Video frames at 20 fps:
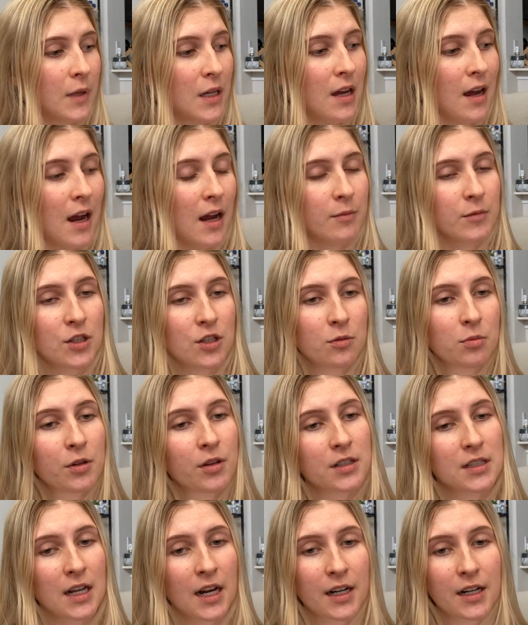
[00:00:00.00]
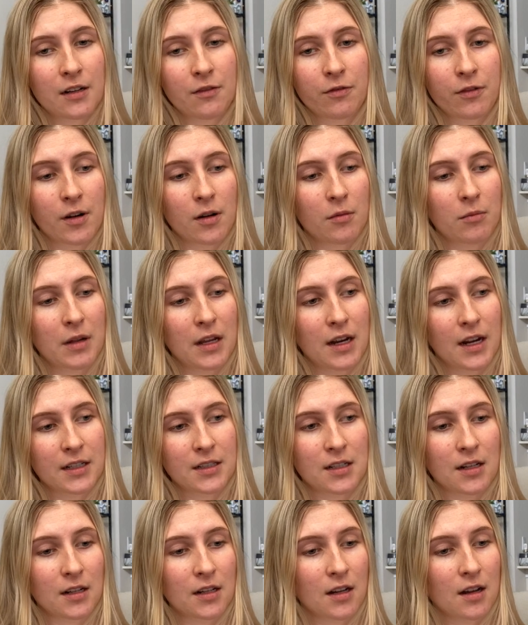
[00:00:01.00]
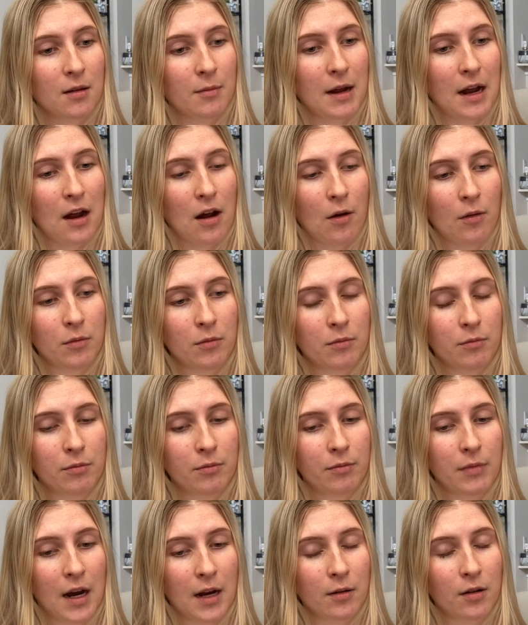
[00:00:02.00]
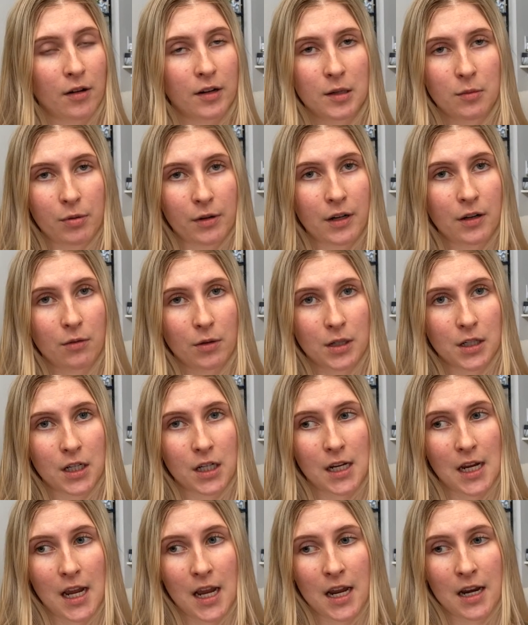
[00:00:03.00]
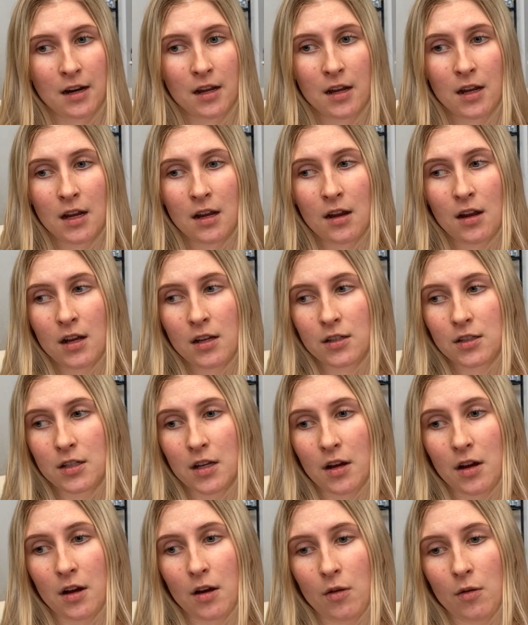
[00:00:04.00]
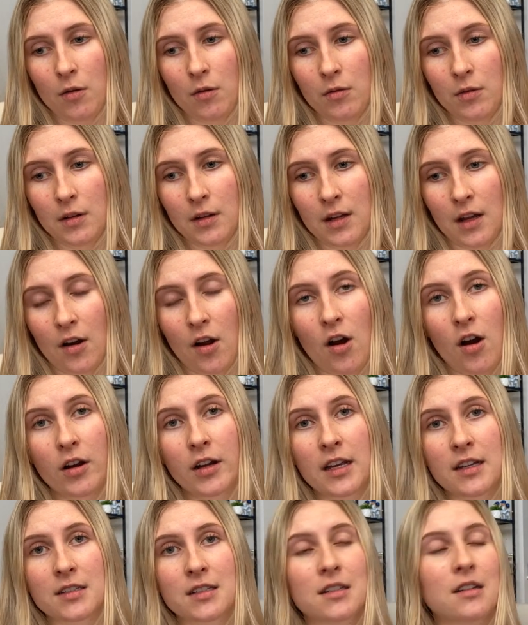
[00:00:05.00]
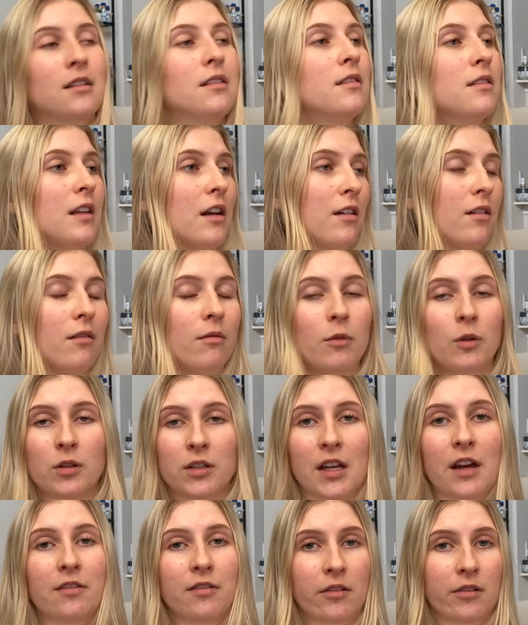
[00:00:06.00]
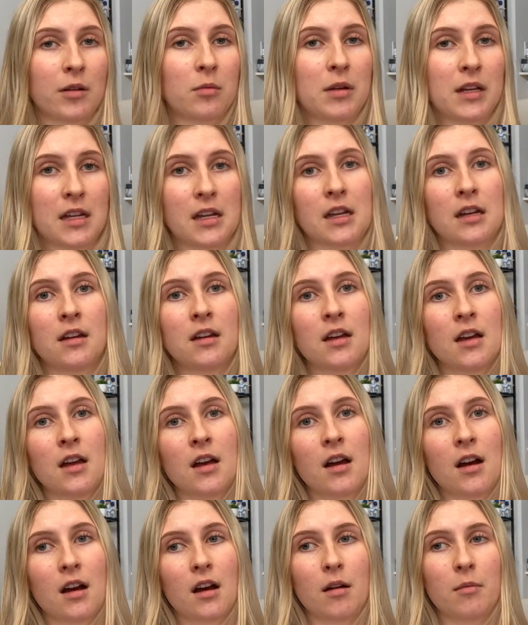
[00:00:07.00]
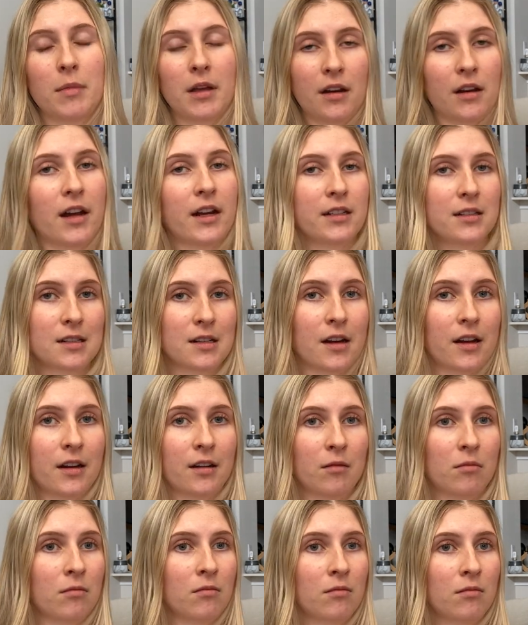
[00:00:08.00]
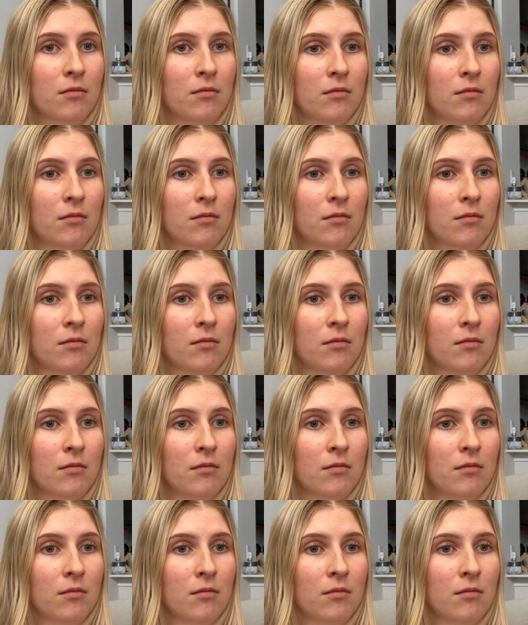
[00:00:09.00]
But yeah, I'm super excited for Midnight Sun to come out. I already pre-ordered it. So in August, there will definitely be a Midnight Sun